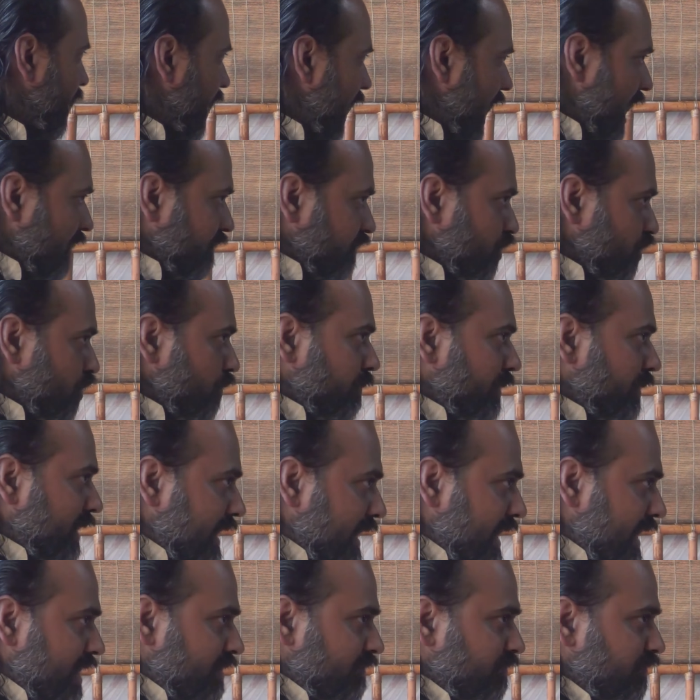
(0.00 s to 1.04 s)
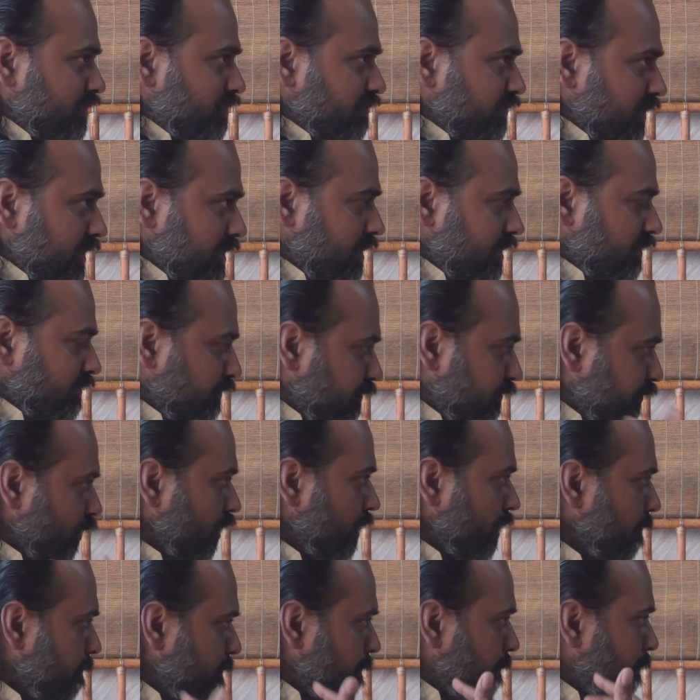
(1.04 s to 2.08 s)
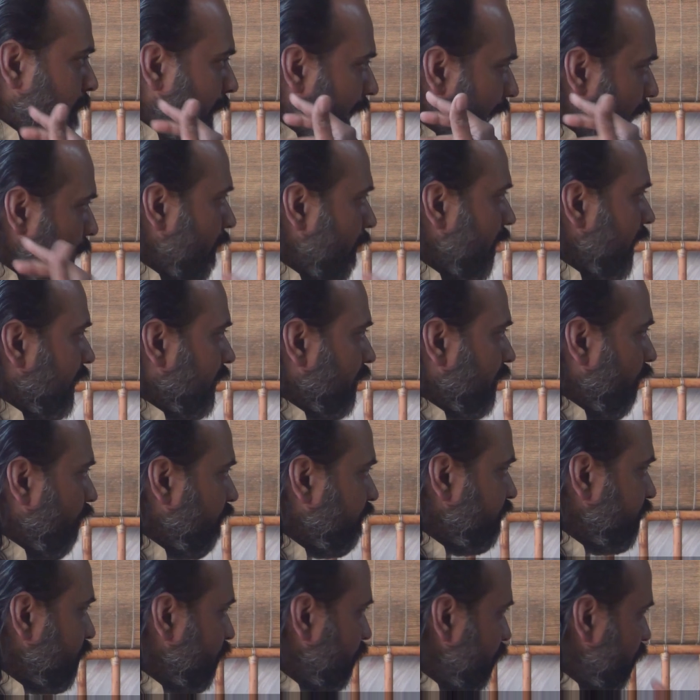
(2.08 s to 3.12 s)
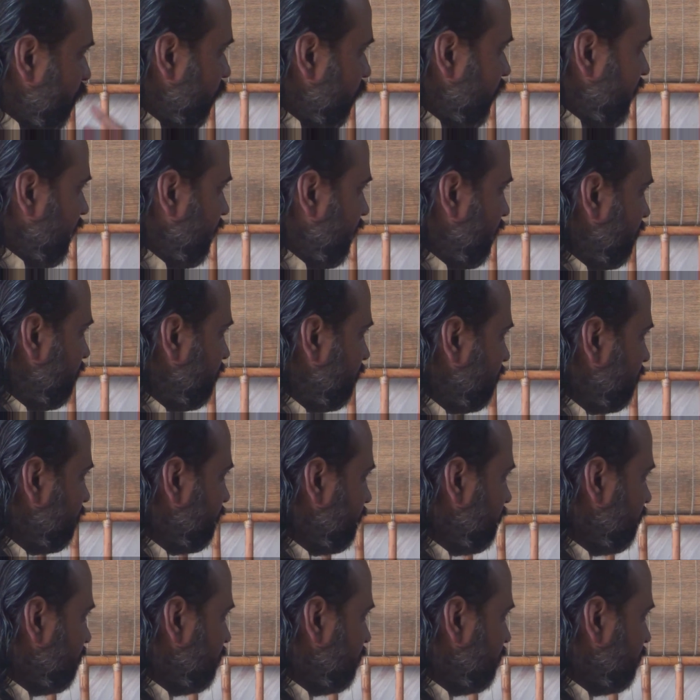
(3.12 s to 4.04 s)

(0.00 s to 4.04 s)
Or have you believed with the full power of your knowing?